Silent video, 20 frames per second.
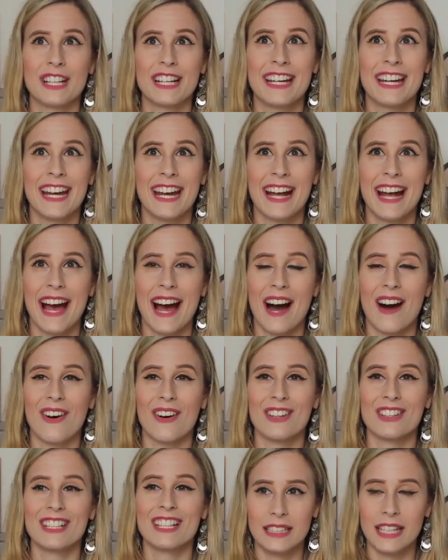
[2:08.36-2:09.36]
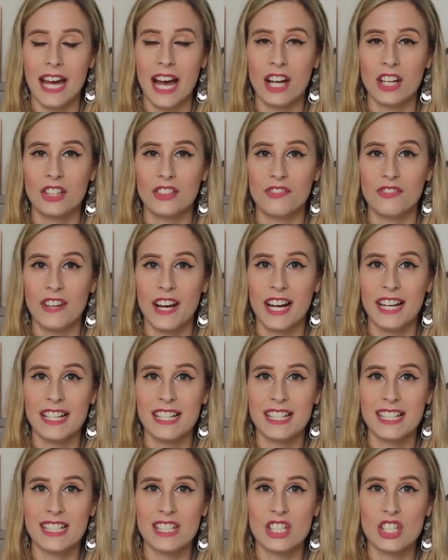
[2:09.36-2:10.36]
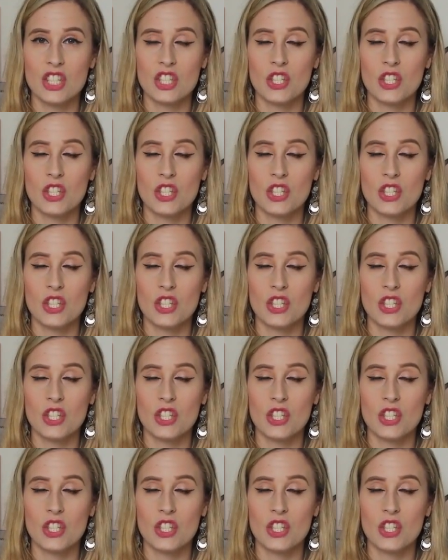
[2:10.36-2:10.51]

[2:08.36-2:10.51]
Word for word: freaking out. Yeah, I couldn't find it.